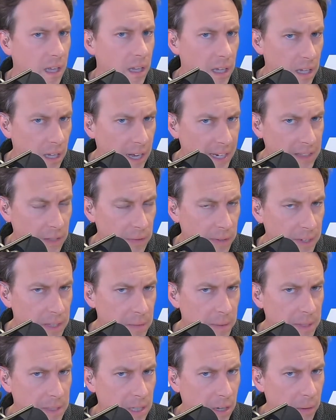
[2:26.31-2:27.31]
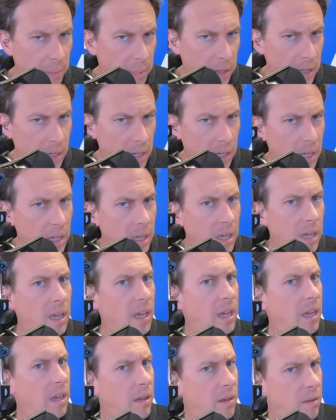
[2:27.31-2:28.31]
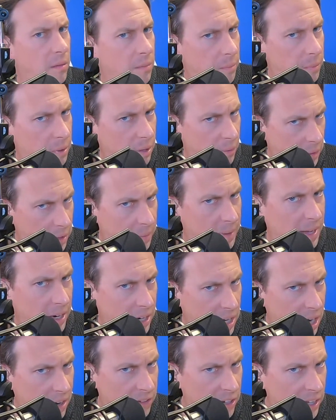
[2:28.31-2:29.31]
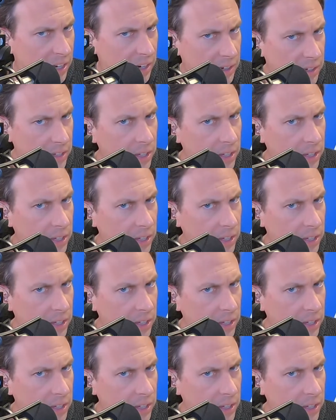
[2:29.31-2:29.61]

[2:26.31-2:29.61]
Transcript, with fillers: like the resume template, but what about a cover letter?